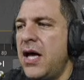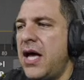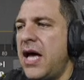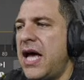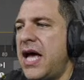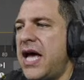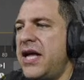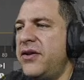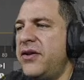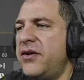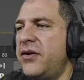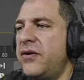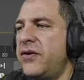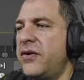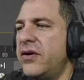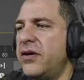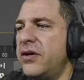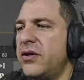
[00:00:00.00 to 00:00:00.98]

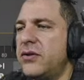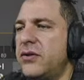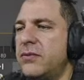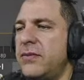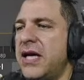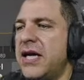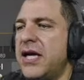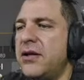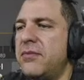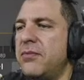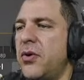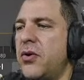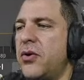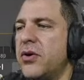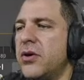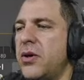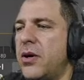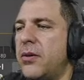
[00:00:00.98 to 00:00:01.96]
And to make it more
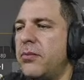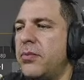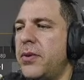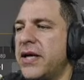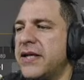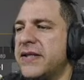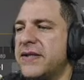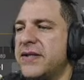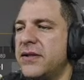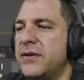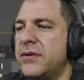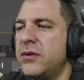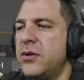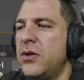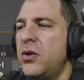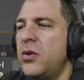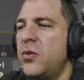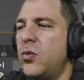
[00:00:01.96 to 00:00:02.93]
complex,
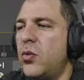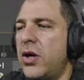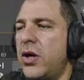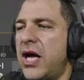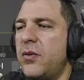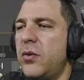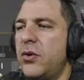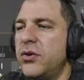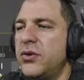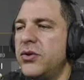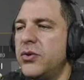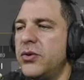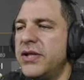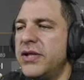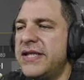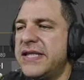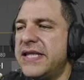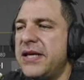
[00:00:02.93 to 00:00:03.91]
what I will do
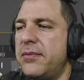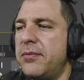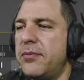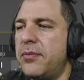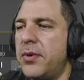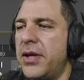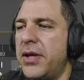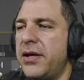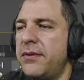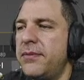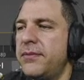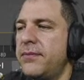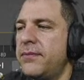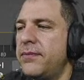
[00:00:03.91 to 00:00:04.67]
is simply